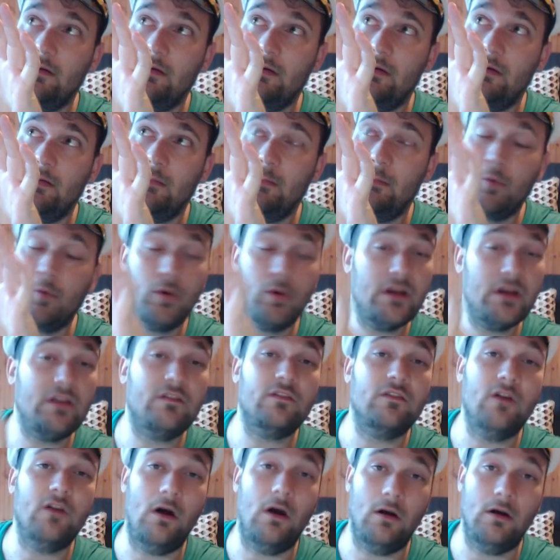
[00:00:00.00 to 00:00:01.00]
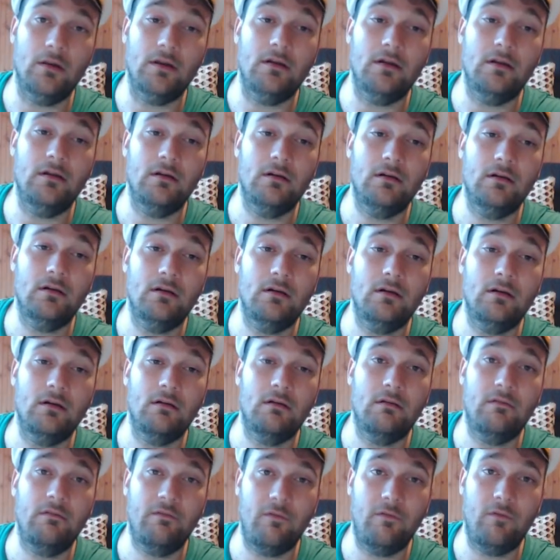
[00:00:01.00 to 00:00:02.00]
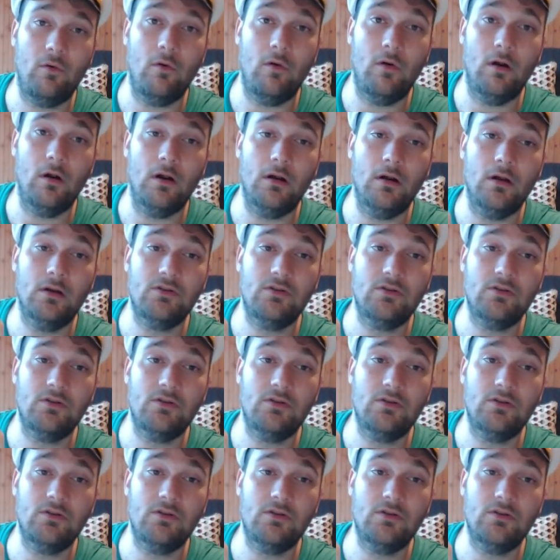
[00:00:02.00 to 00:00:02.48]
pretty solid for